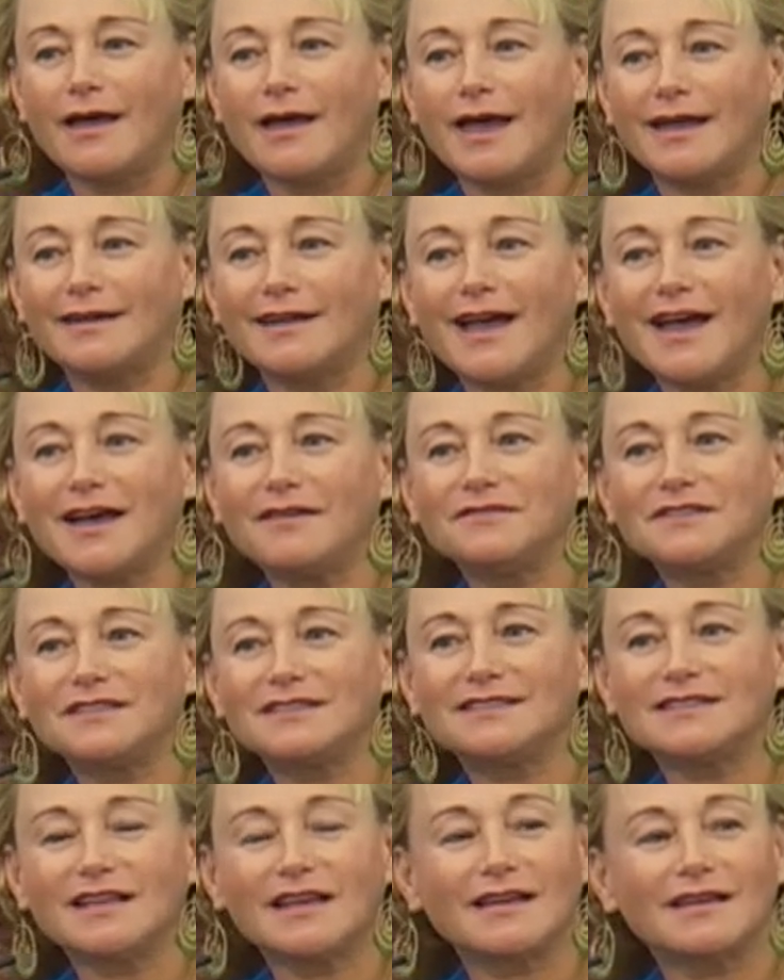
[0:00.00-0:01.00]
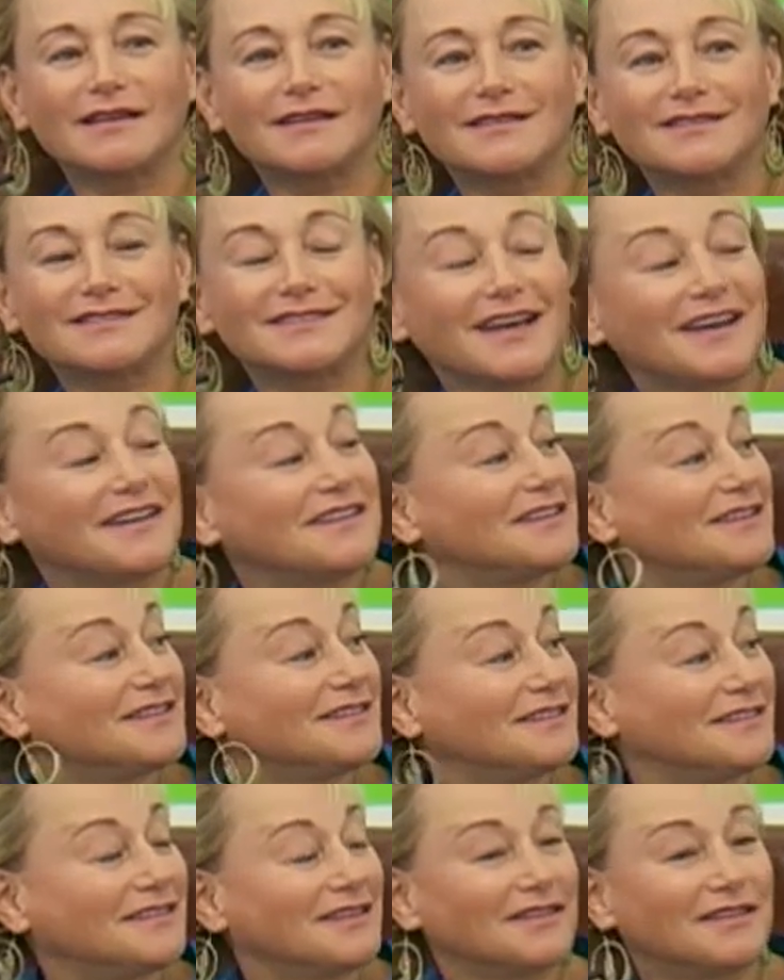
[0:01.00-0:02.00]
And I have to say, Saeed,
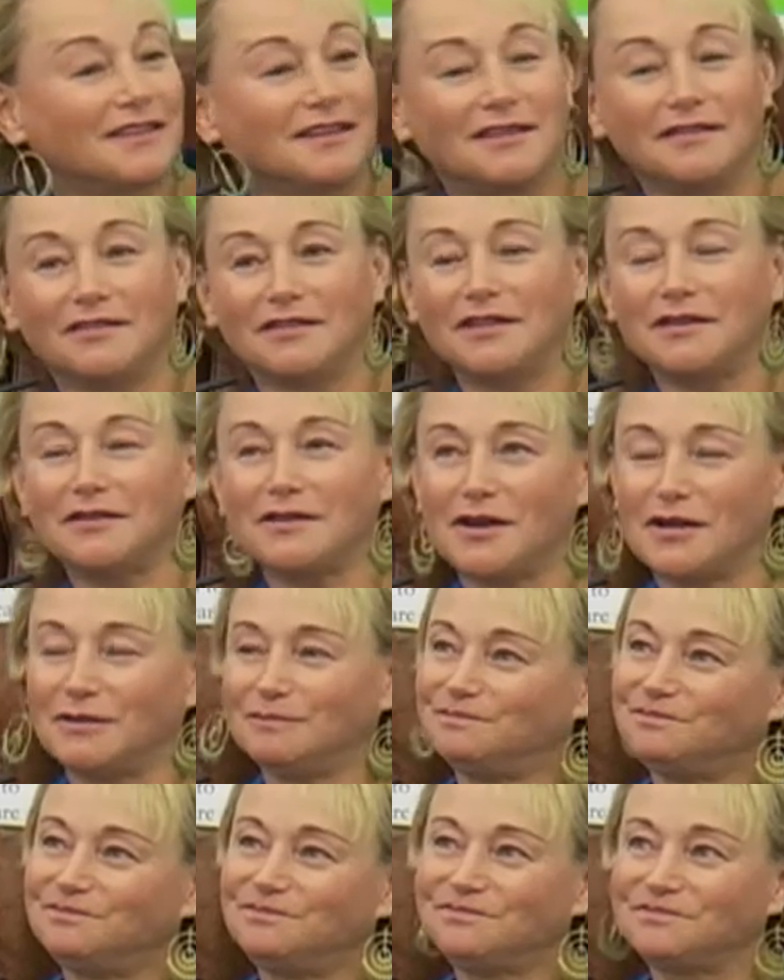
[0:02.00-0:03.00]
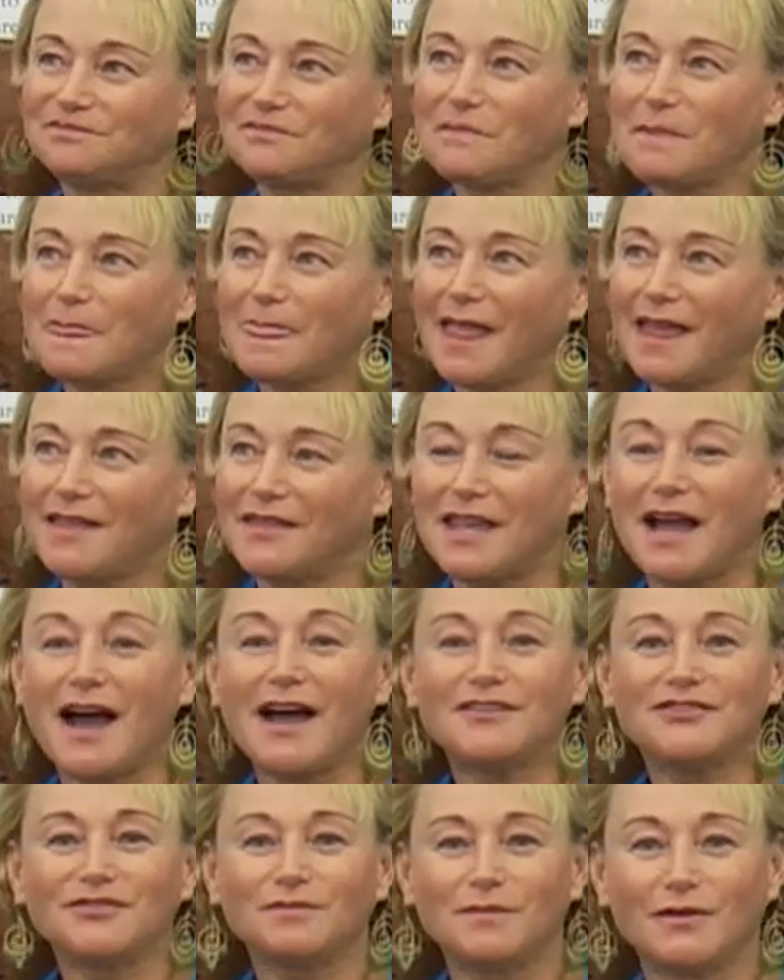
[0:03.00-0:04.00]
the
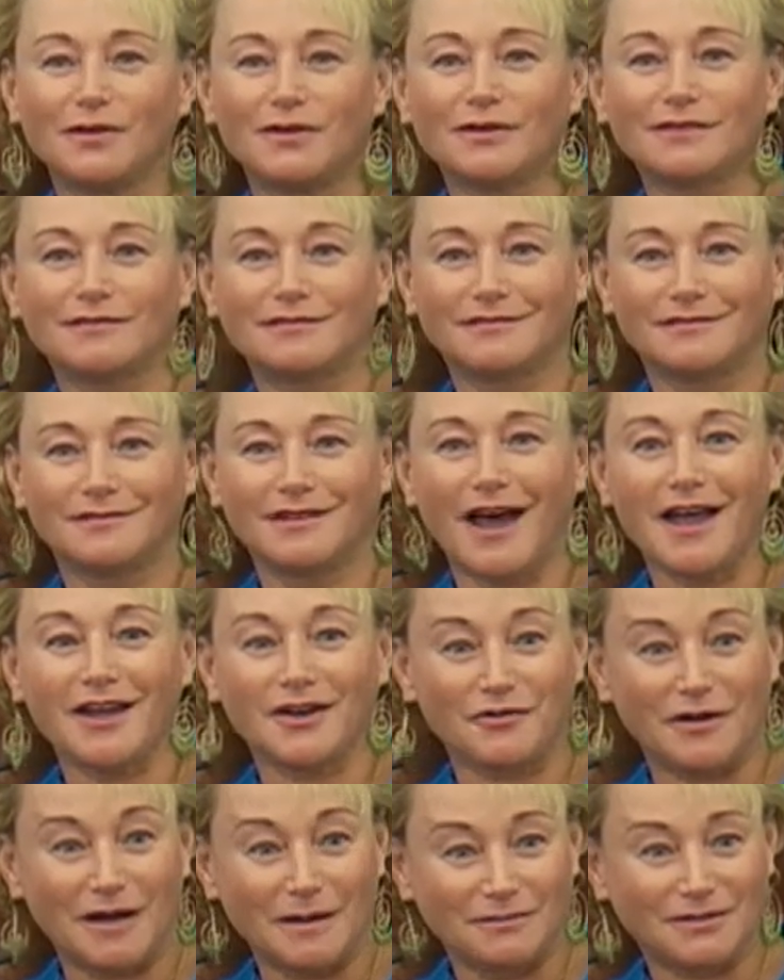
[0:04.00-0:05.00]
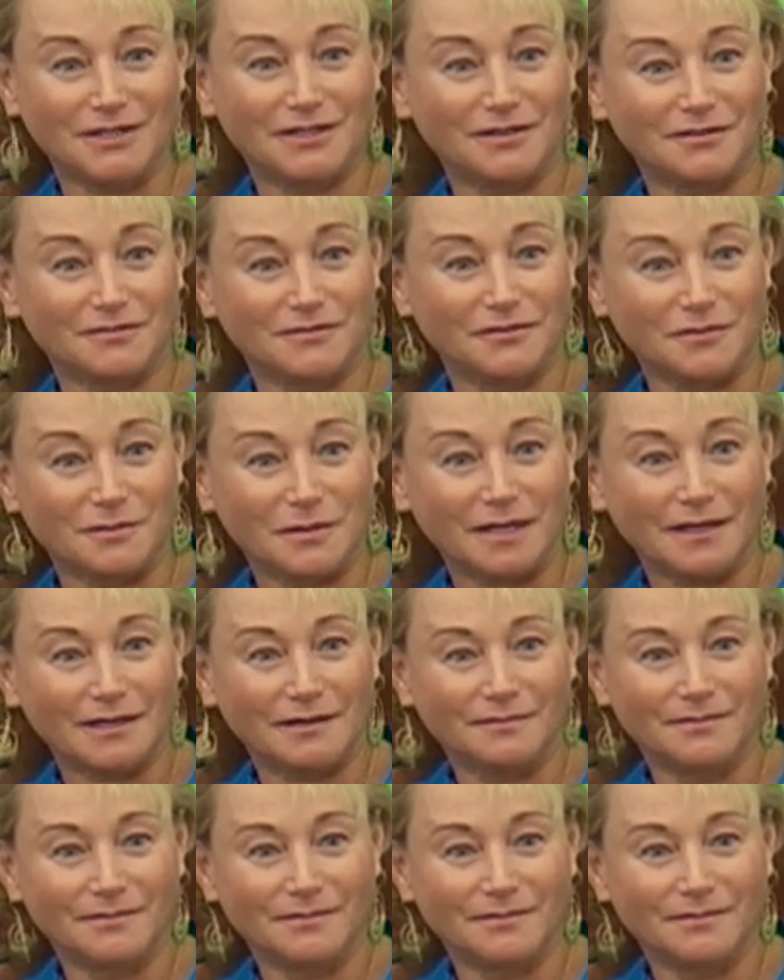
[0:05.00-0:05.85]
iceberg diagram did it for me.